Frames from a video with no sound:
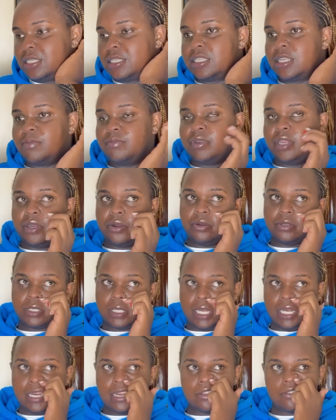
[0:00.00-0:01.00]
same day, because
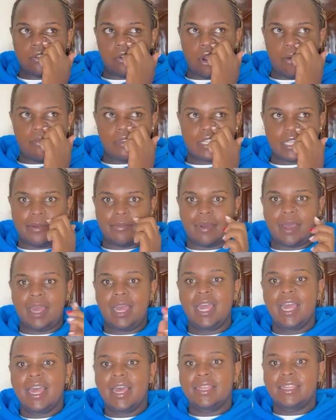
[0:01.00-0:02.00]
cleaners will come
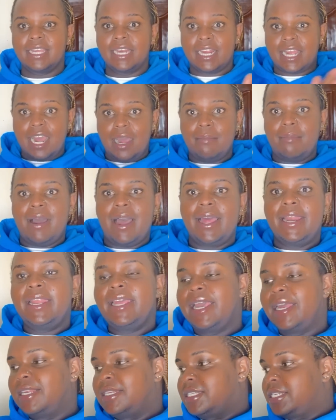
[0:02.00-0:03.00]
sema, they'll come
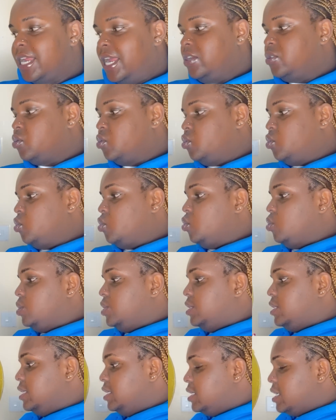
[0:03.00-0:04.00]
early and try to
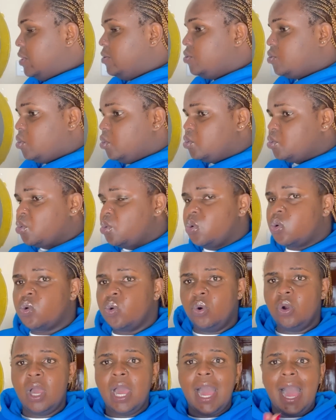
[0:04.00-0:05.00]
do this house, because
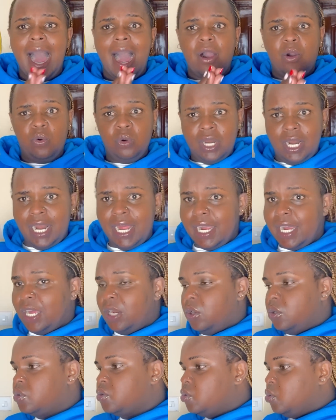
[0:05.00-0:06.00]
huku hakuna like a
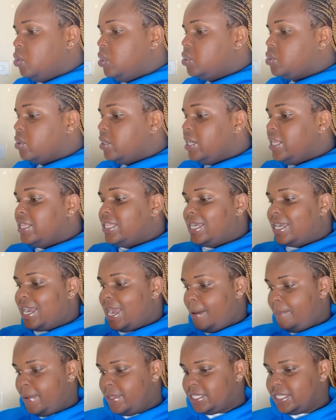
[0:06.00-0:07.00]
lot to do. It's only the
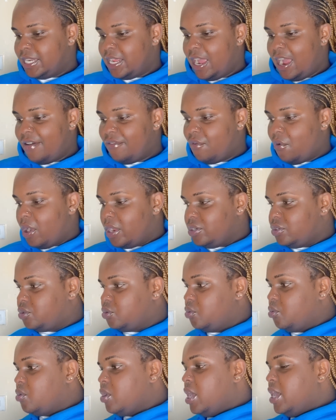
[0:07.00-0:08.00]
carpets, and I have 1,
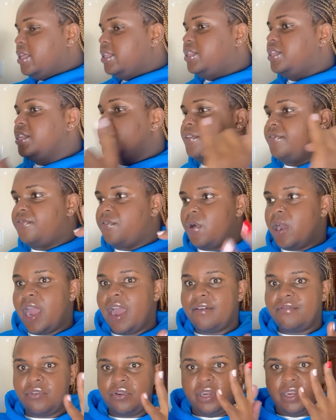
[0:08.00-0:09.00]
2, 3, 4. I
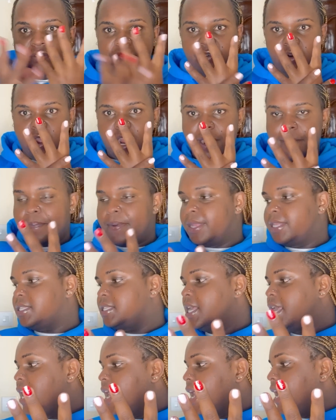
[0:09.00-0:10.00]
have only 4
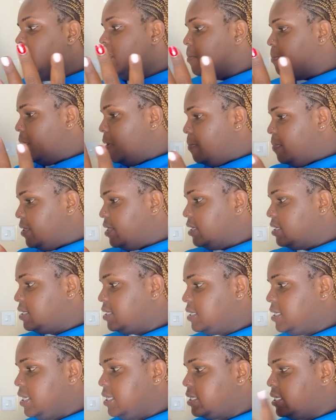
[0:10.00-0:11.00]
carpets, and maybe the
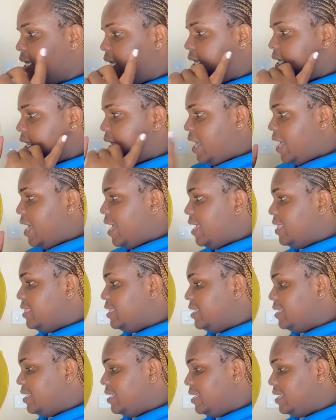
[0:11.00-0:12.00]
seats and
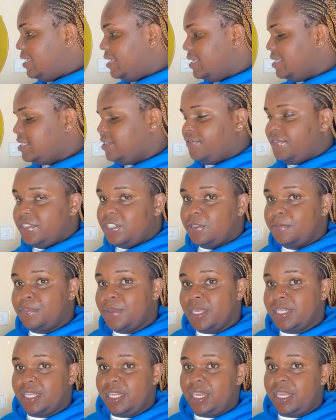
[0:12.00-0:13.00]
the easy
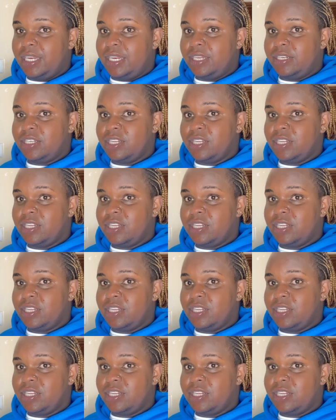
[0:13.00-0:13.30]
VTPs are the